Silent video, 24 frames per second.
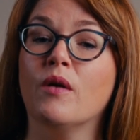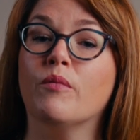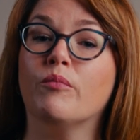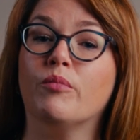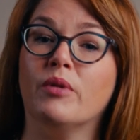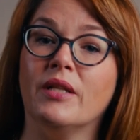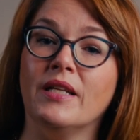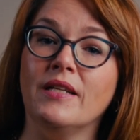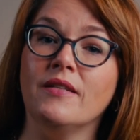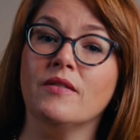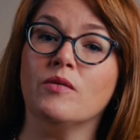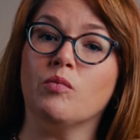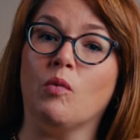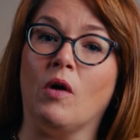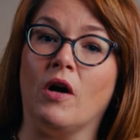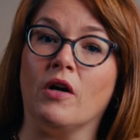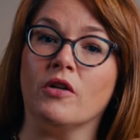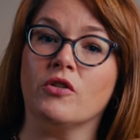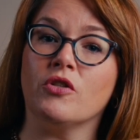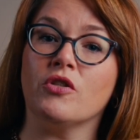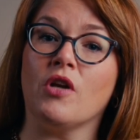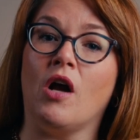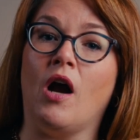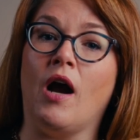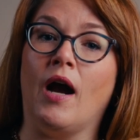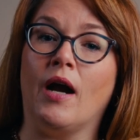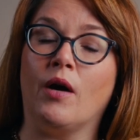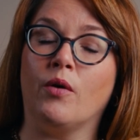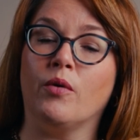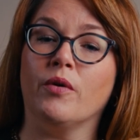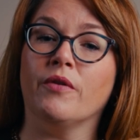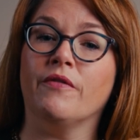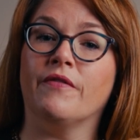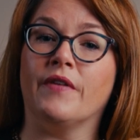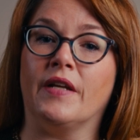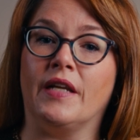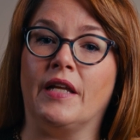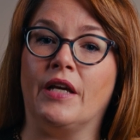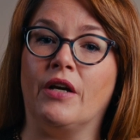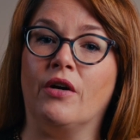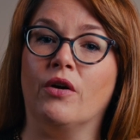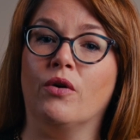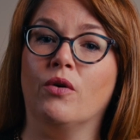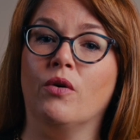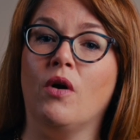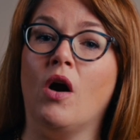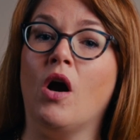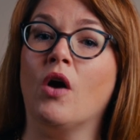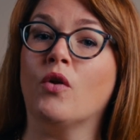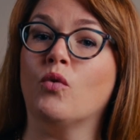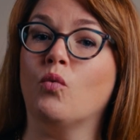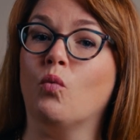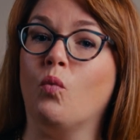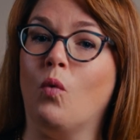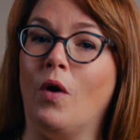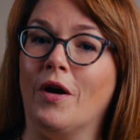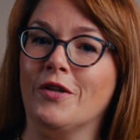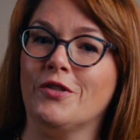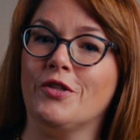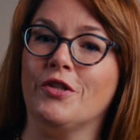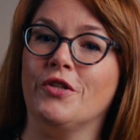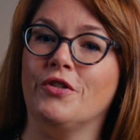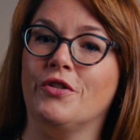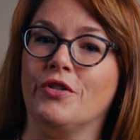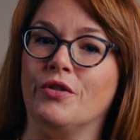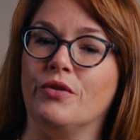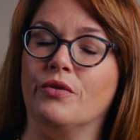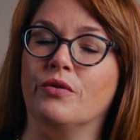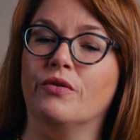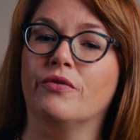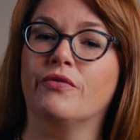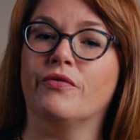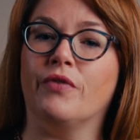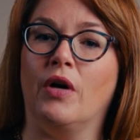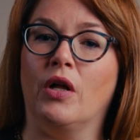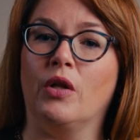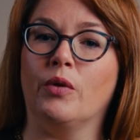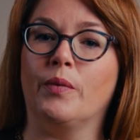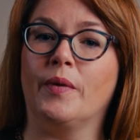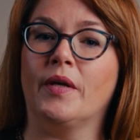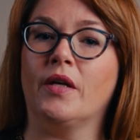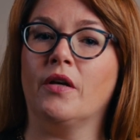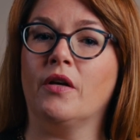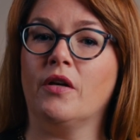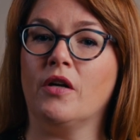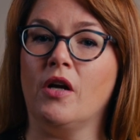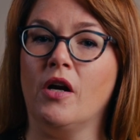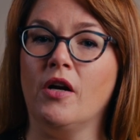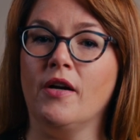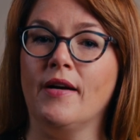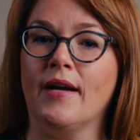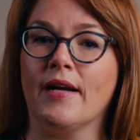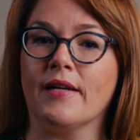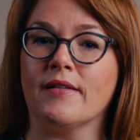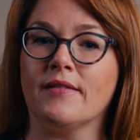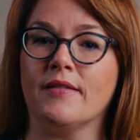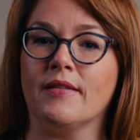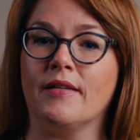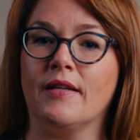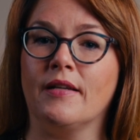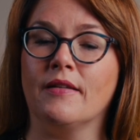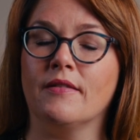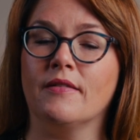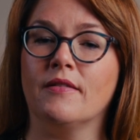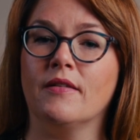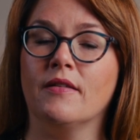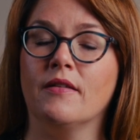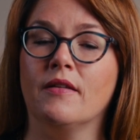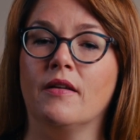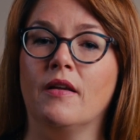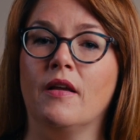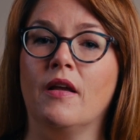please watch our video on what to do following a car accident.